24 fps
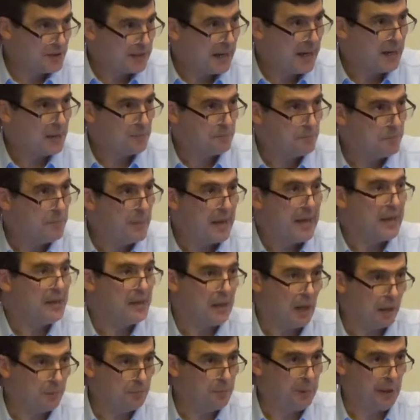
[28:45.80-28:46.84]
then the state
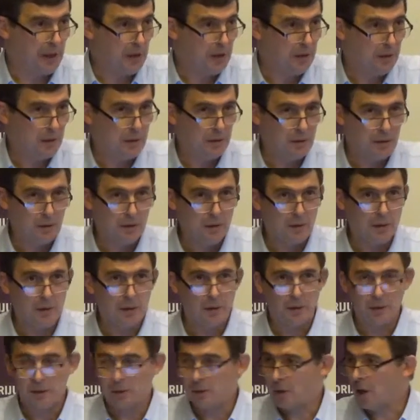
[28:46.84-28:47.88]
may not be
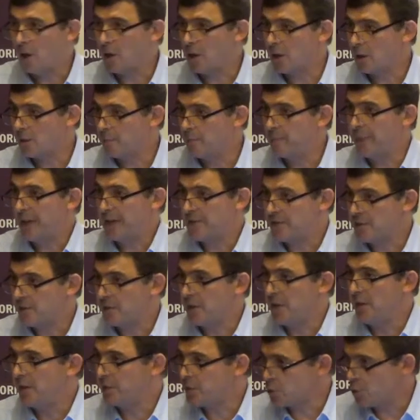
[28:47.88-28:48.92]
our
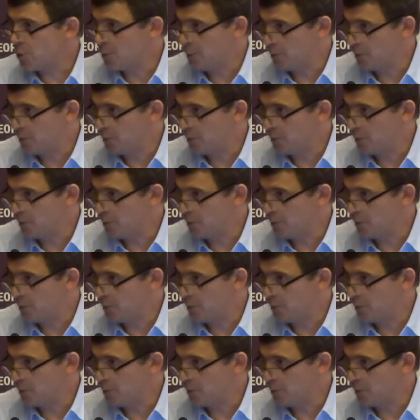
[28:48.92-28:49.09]
best